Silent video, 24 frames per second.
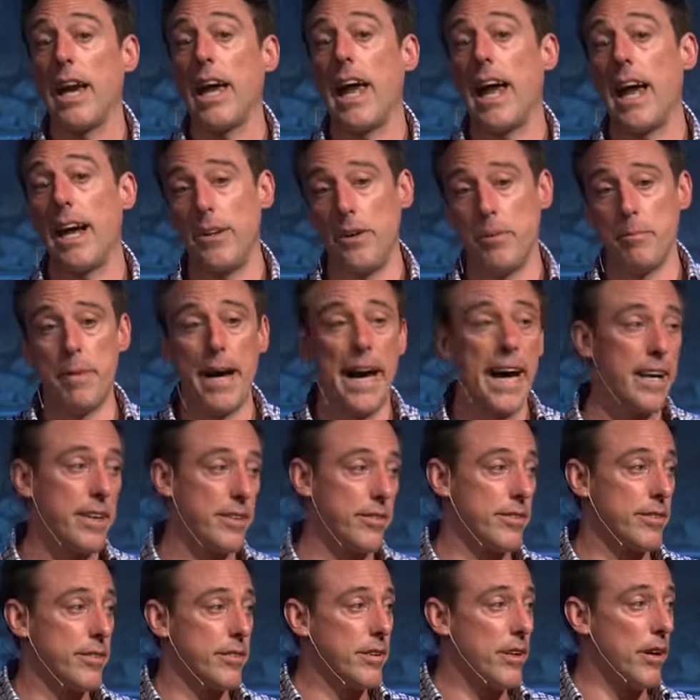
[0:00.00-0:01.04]
And your
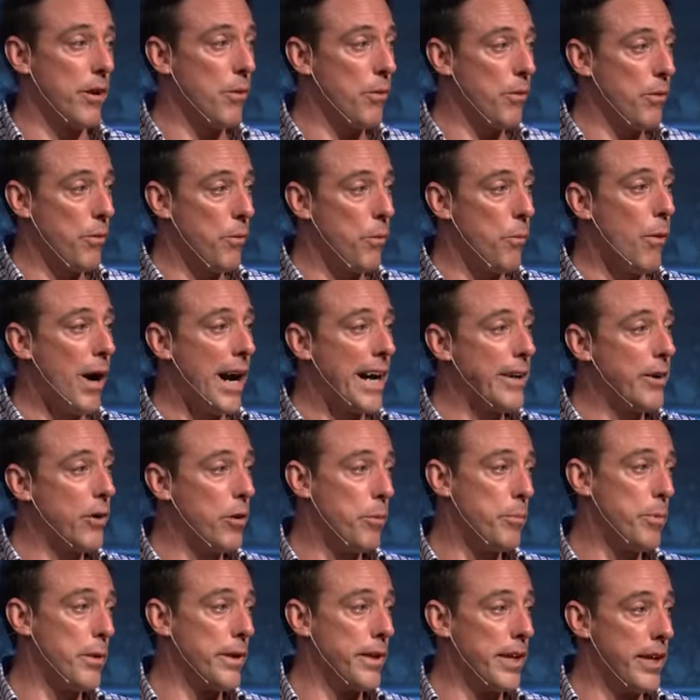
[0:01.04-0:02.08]
back's cut wide
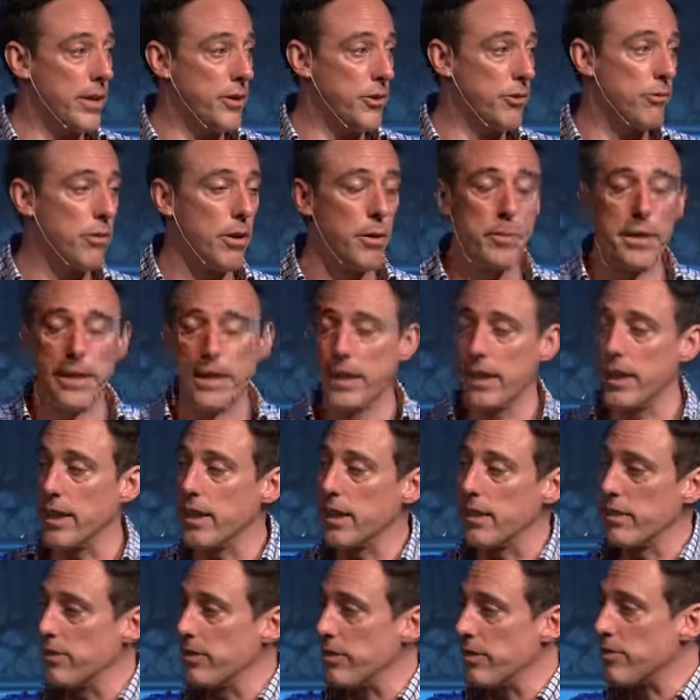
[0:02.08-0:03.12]
open, and you're rubbing it
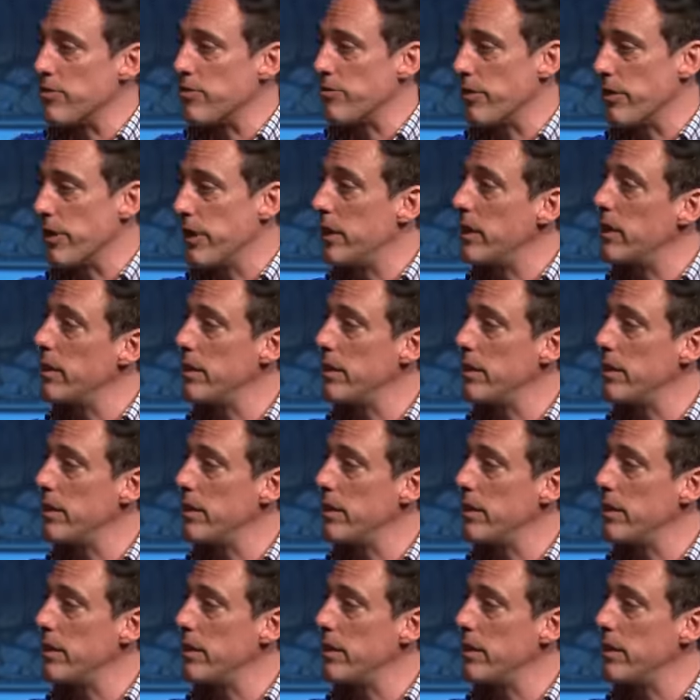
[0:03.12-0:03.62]
against a tree.